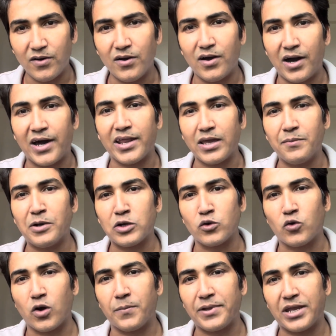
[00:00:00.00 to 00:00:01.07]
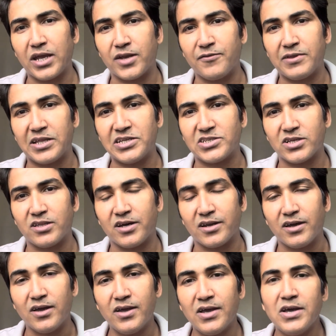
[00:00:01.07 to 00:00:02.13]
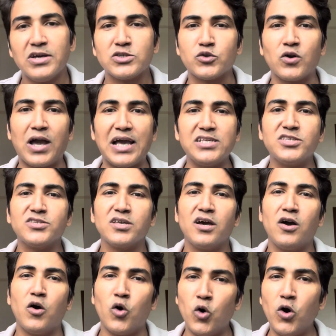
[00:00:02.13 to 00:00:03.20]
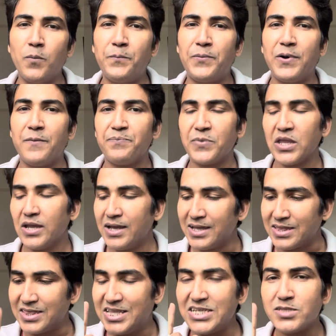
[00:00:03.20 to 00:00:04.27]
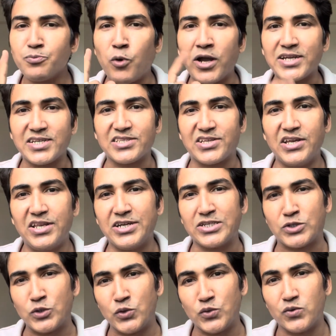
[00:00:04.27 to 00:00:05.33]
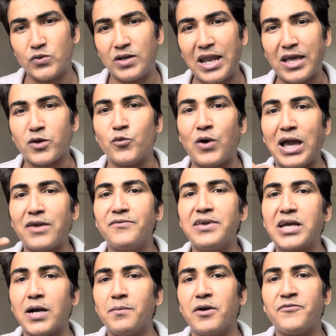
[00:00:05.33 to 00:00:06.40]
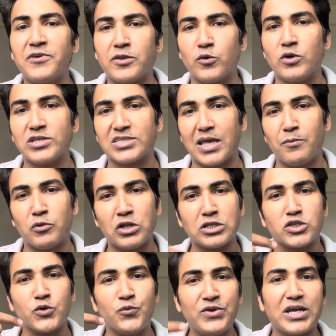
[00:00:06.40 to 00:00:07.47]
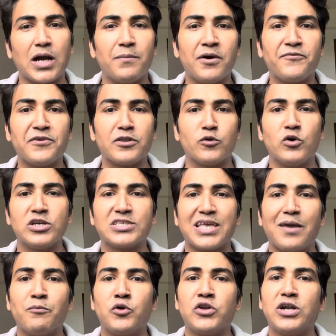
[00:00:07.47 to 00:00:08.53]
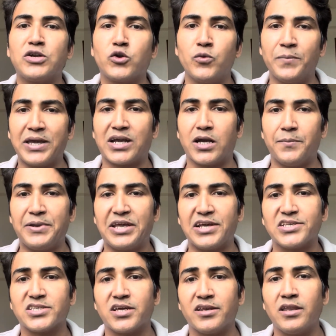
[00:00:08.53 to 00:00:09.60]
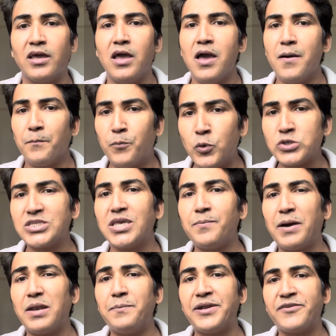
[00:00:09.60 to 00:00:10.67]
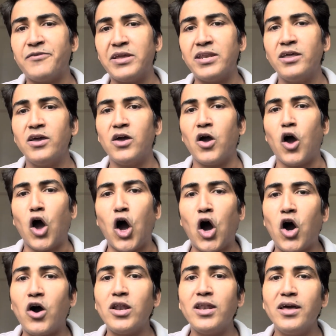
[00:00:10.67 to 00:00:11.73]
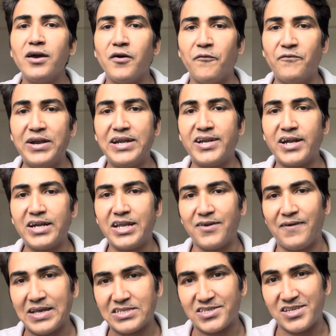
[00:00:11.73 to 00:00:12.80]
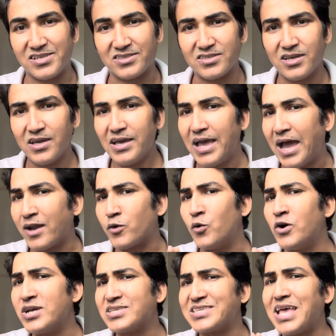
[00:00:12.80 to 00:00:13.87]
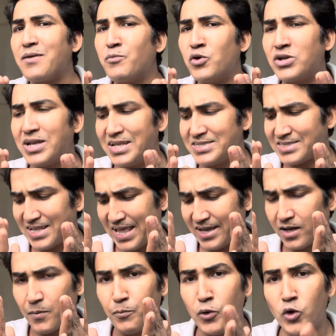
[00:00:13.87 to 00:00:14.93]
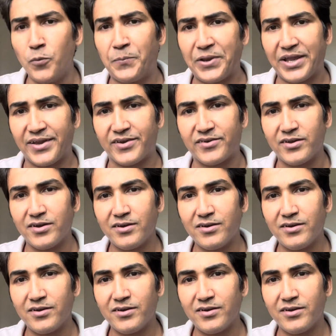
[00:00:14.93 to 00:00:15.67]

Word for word: are able to communicate with each other. So guys, hope this point is clear to you like why we come up with OSI model. So we come up with OSI model to make communication possible between all vendor devices and OSI model is like a blueprint